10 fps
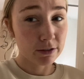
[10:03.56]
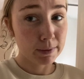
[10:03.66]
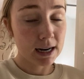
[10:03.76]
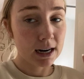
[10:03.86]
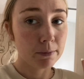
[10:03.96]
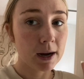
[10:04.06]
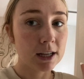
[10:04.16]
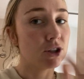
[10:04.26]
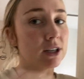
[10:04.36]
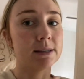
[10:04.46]
of banana
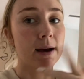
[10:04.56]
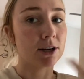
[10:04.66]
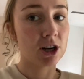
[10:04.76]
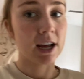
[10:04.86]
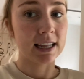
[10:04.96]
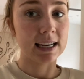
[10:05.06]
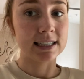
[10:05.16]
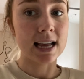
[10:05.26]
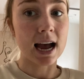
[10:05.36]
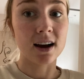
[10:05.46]
bread so that Sebastian and I can like
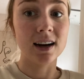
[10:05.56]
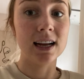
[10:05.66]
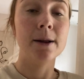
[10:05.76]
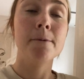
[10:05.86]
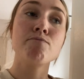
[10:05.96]
snack on it